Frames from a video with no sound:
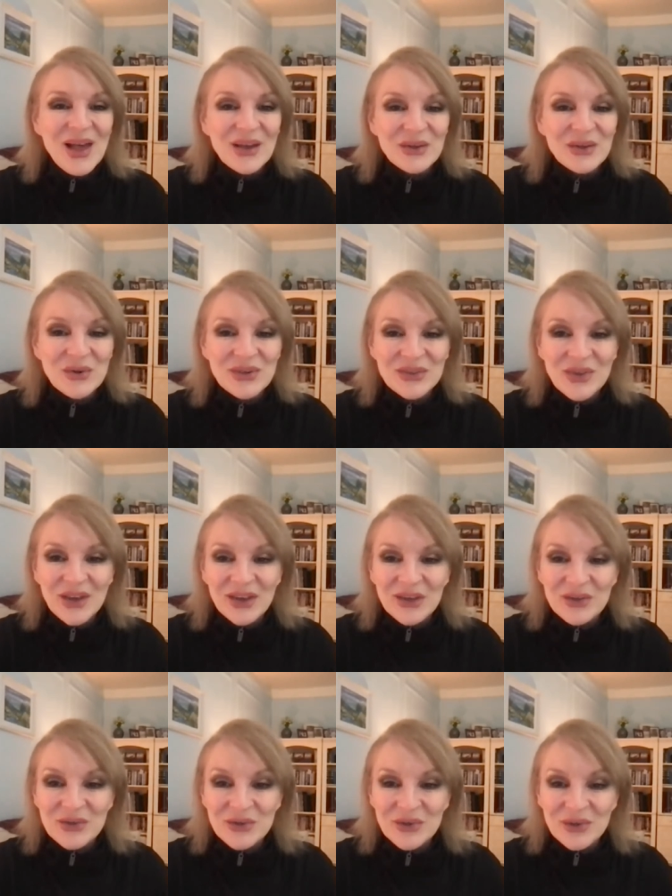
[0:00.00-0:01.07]
and of course, thank you
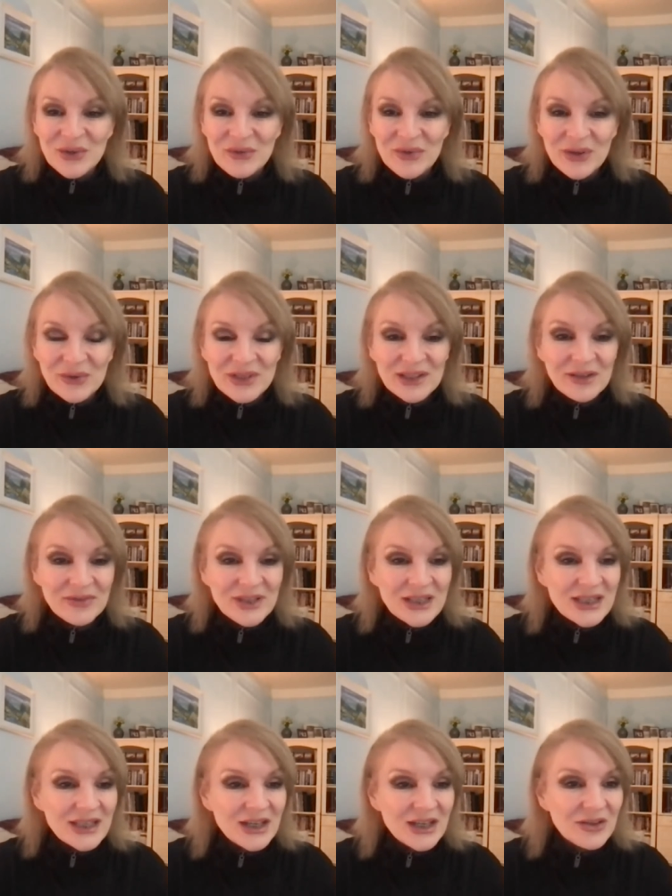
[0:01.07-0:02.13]
to all of you. It's lovely to
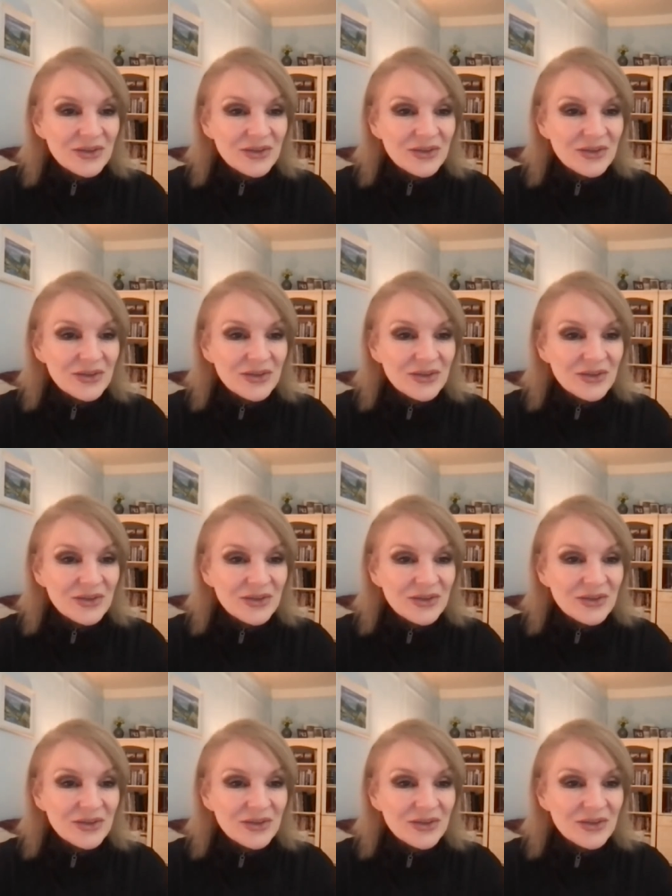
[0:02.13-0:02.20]
see you.